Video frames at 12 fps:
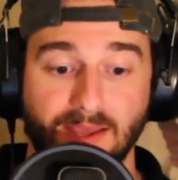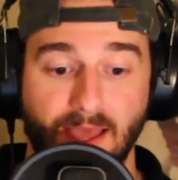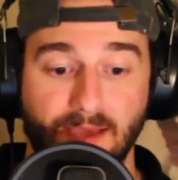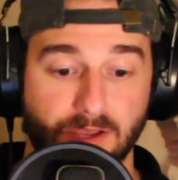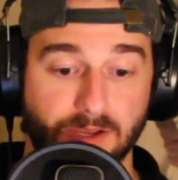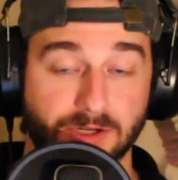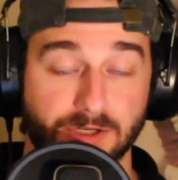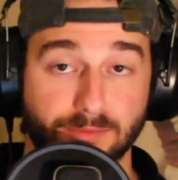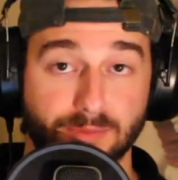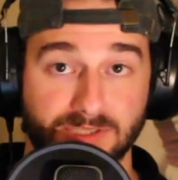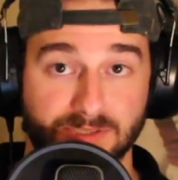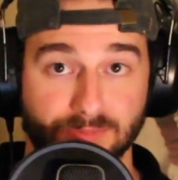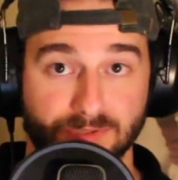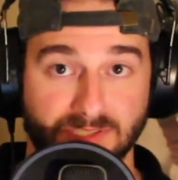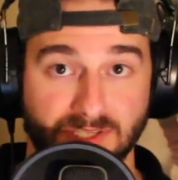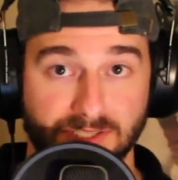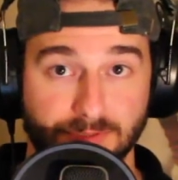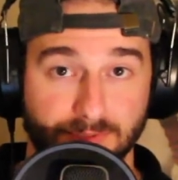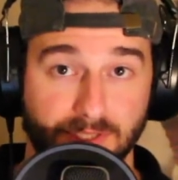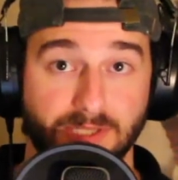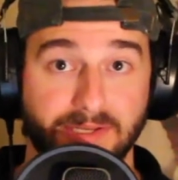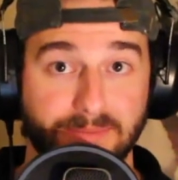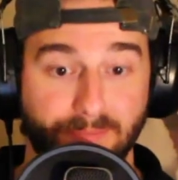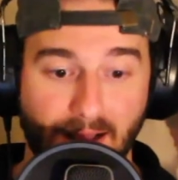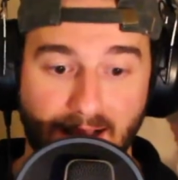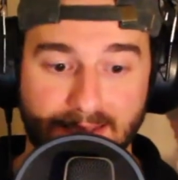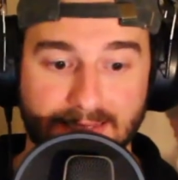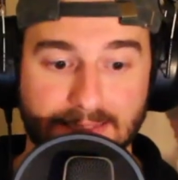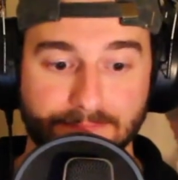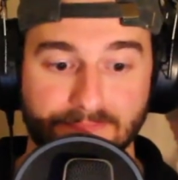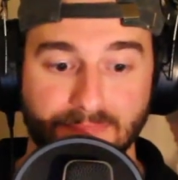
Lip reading: having a good completion percentage with a clean pocket,